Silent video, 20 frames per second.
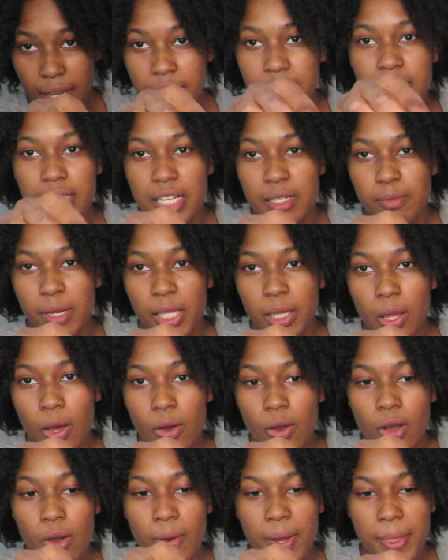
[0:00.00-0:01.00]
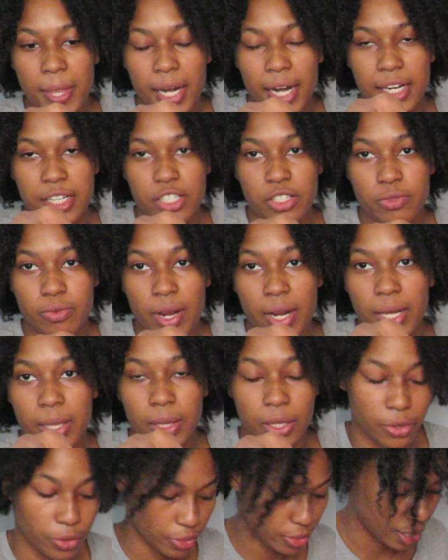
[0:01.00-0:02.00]
Just has my logo, and then I just write a
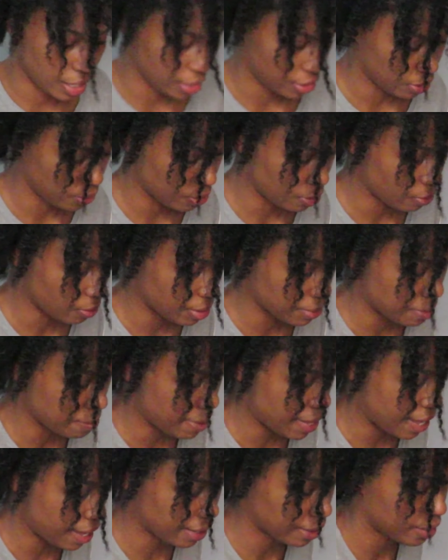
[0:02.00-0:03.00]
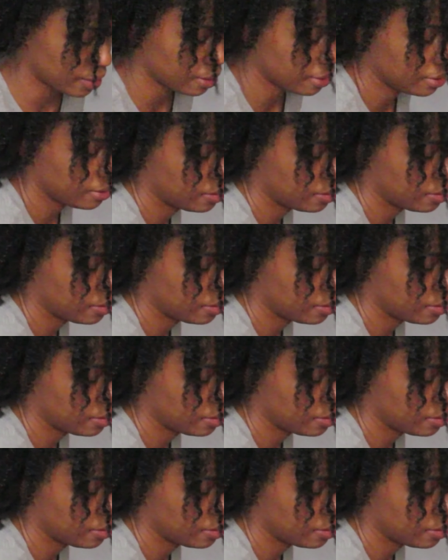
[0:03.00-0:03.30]
little thank you note on the back.